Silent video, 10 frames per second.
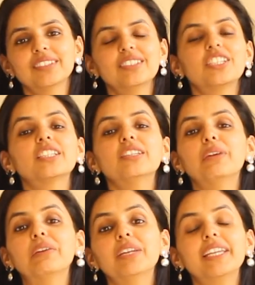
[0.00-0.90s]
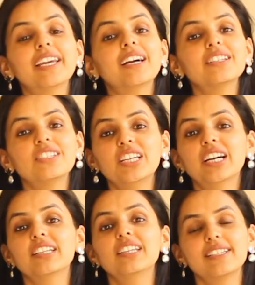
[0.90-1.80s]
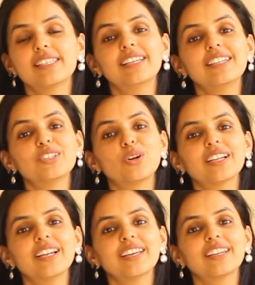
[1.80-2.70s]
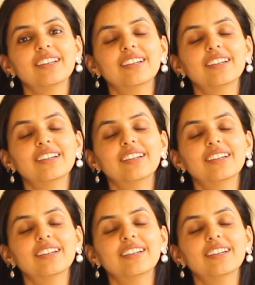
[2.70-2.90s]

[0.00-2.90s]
just the way we take our GRE SATs online.